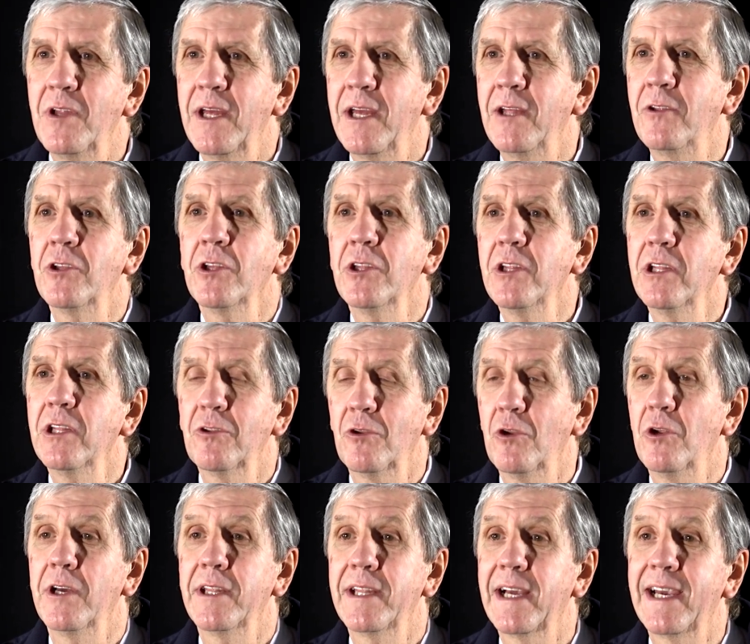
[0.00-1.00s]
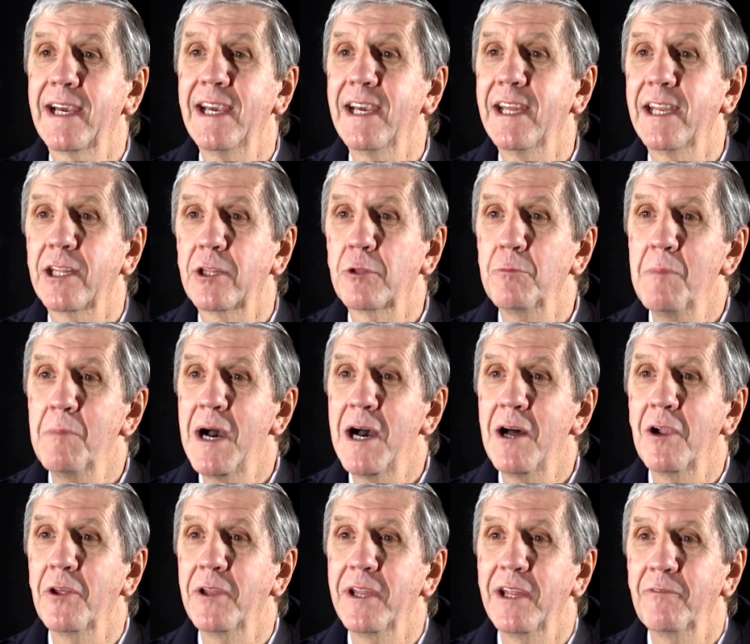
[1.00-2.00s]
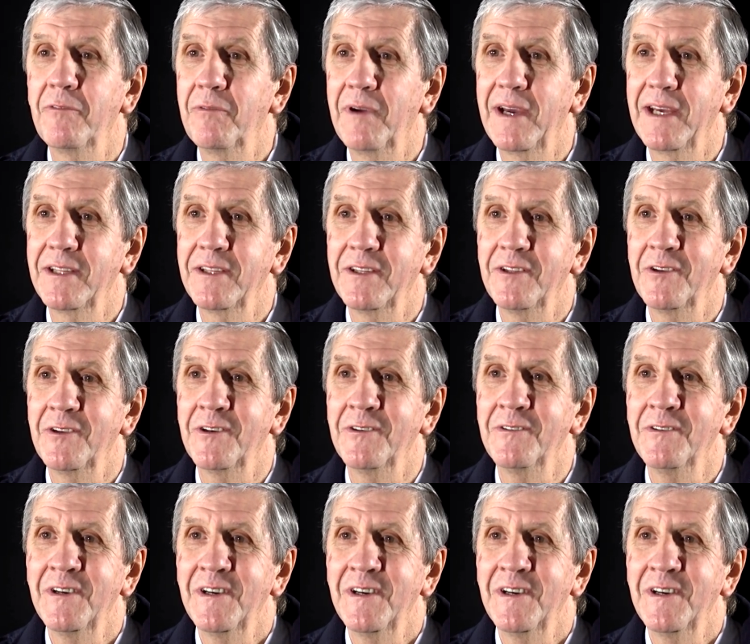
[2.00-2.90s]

and just as long as I can get a smile on their face, you know,